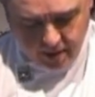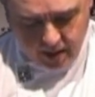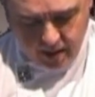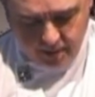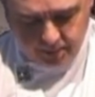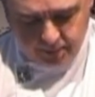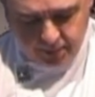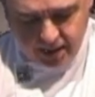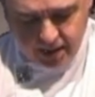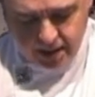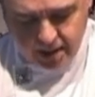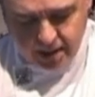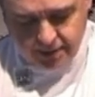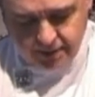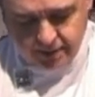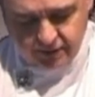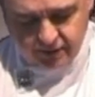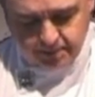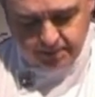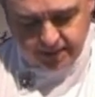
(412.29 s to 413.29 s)
apply
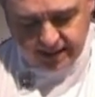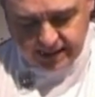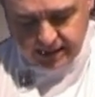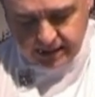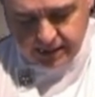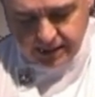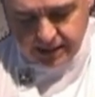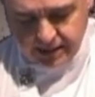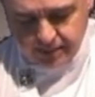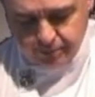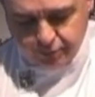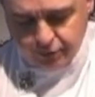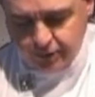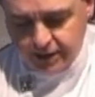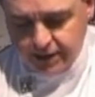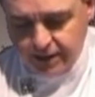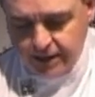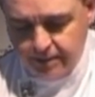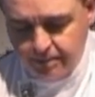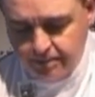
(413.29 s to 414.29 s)
this paste
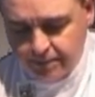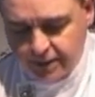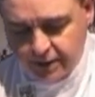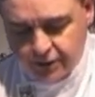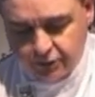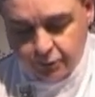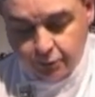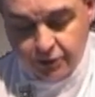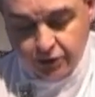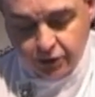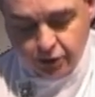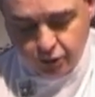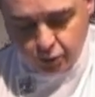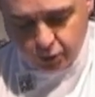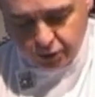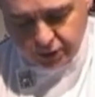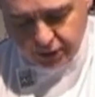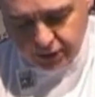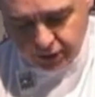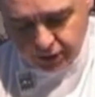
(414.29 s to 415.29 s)
liberally because we do
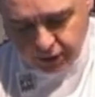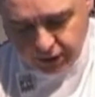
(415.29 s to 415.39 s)
want it to